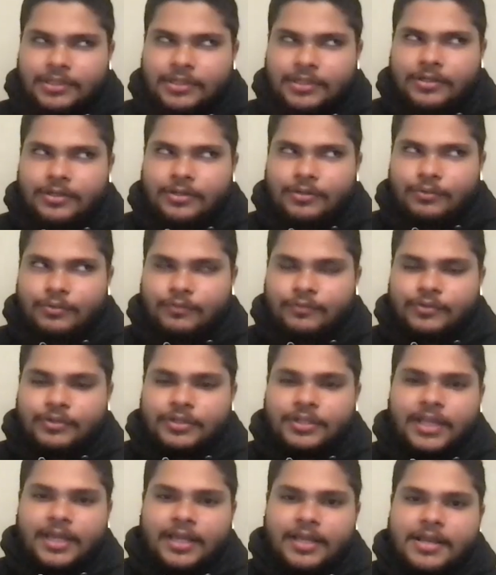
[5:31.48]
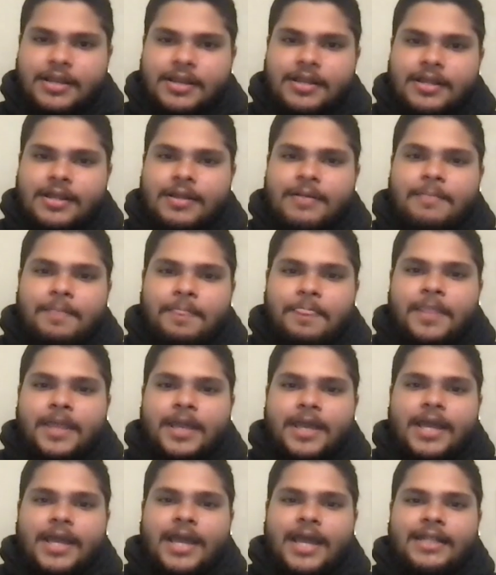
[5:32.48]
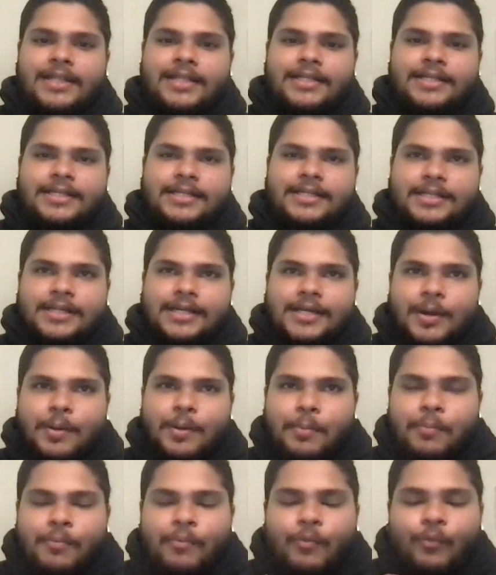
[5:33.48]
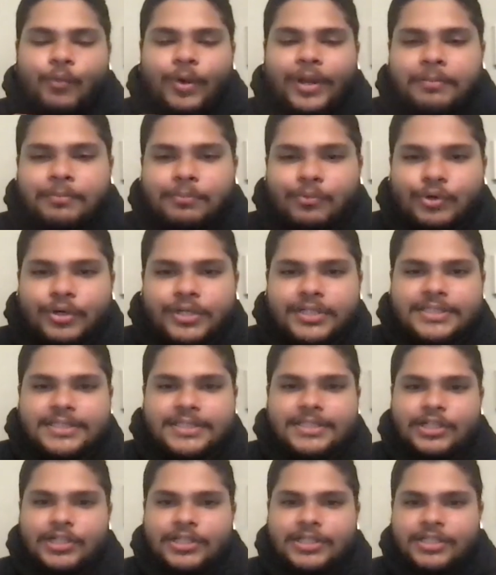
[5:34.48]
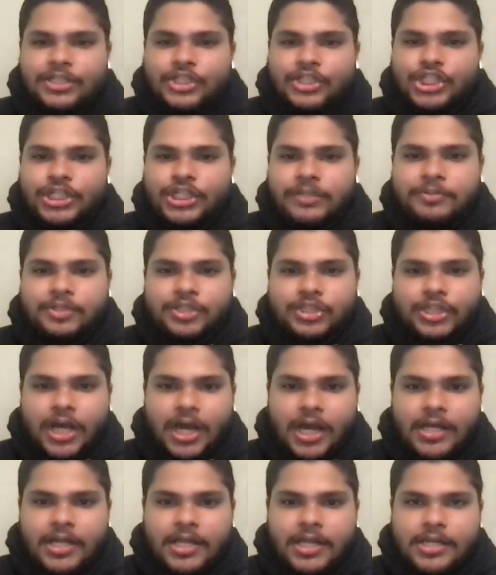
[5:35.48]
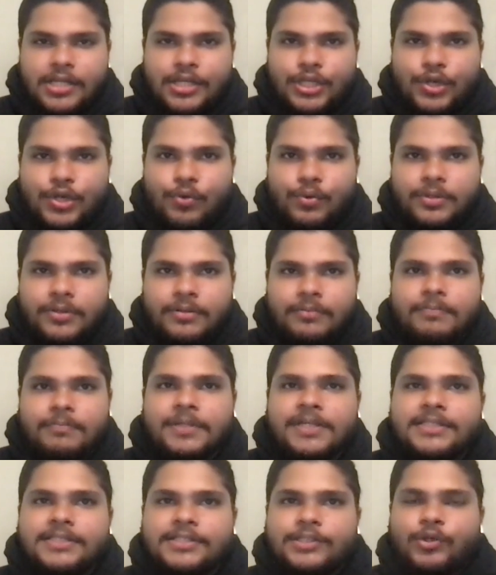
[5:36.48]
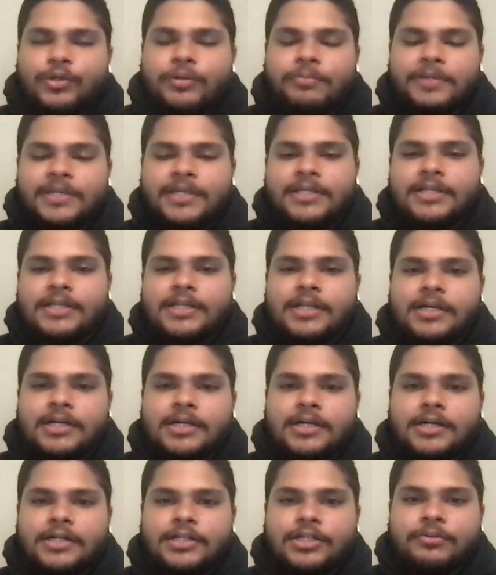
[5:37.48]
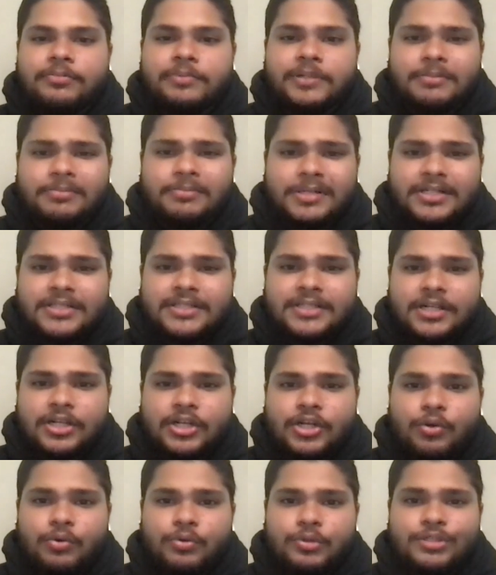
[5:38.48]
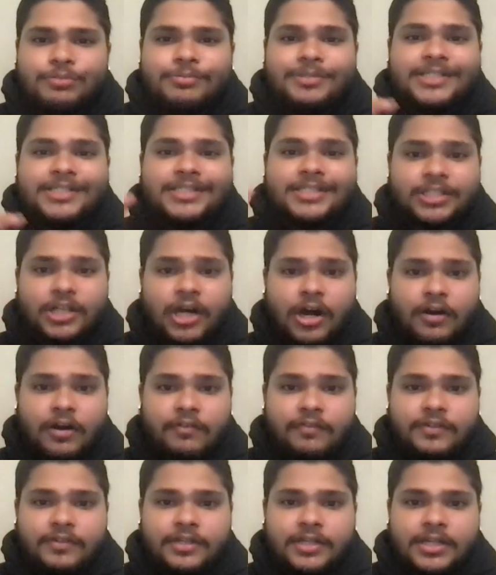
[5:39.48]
are known for that. And then when Morris took the cheap shot, yo, because European uh, European players are known to be soft.